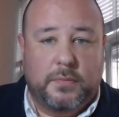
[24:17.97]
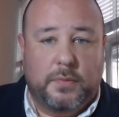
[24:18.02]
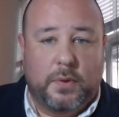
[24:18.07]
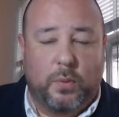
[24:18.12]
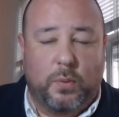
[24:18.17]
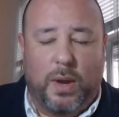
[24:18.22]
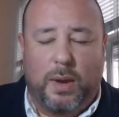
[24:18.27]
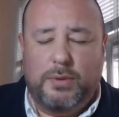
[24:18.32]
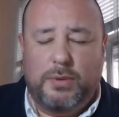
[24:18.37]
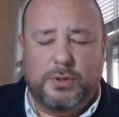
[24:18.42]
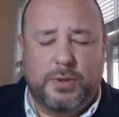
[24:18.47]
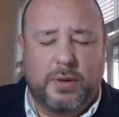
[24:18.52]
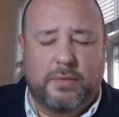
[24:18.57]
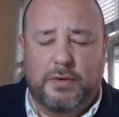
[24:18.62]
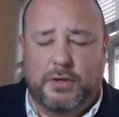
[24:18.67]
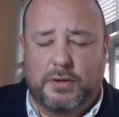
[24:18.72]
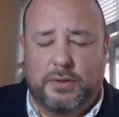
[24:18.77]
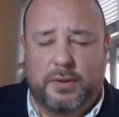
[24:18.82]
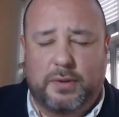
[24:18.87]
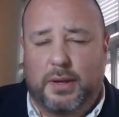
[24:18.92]
Why would you ever
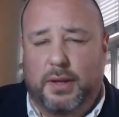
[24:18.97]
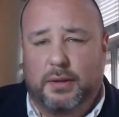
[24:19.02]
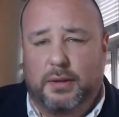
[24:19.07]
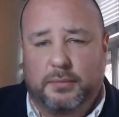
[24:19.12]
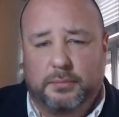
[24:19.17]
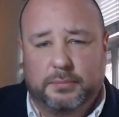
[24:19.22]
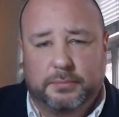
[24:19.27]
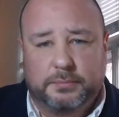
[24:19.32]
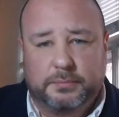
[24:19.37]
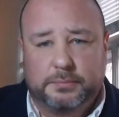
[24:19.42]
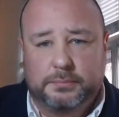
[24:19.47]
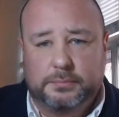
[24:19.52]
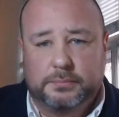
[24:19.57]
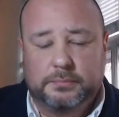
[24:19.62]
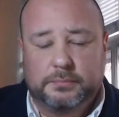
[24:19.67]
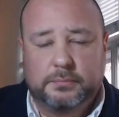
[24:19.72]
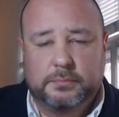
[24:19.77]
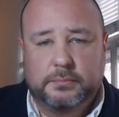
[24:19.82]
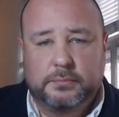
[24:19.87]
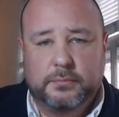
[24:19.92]
do that?
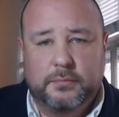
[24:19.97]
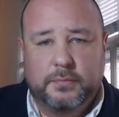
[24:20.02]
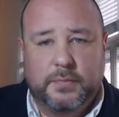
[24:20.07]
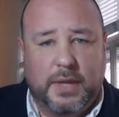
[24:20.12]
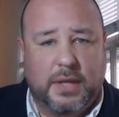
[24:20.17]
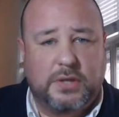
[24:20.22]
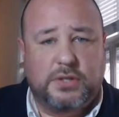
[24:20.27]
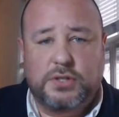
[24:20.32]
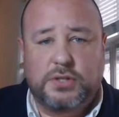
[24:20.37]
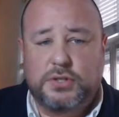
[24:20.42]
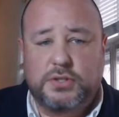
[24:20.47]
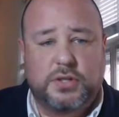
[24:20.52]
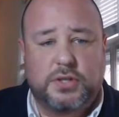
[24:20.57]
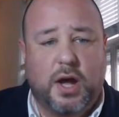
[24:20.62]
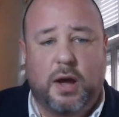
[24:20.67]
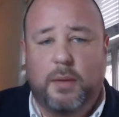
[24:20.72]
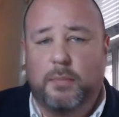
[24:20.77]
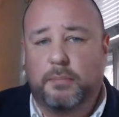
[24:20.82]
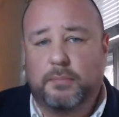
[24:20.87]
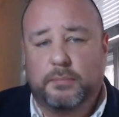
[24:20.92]
That's just
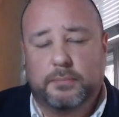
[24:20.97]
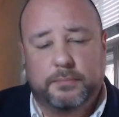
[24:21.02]
dumb.